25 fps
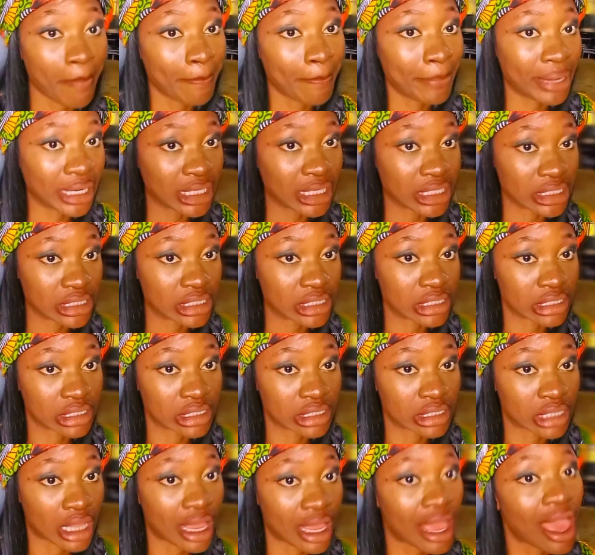Please,
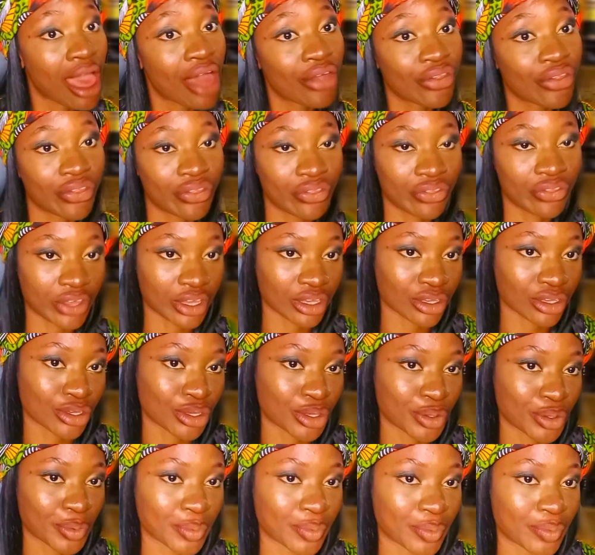
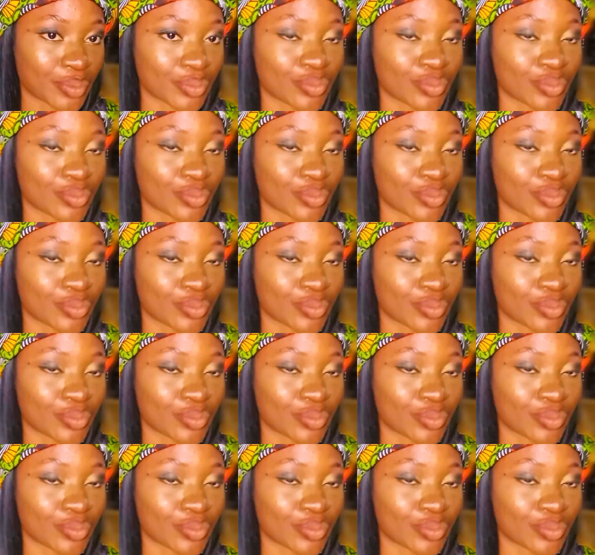thank you.